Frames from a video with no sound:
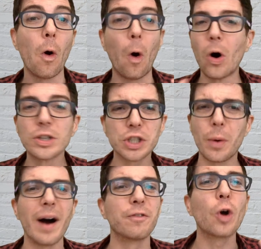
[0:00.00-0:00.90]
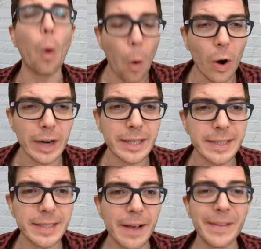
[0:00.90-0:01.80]
Also, of
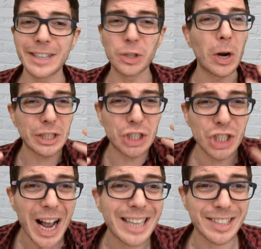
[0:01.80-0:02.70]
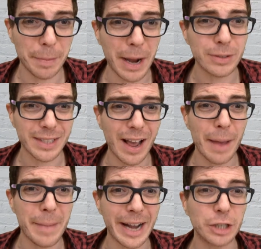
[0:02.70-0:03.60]
course, it's not just about
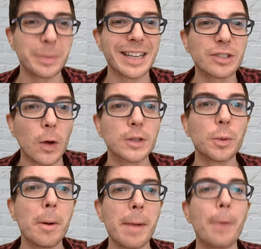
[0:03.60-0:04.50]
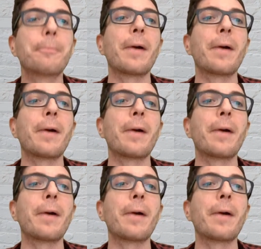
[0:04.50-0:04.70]
time management, it's also about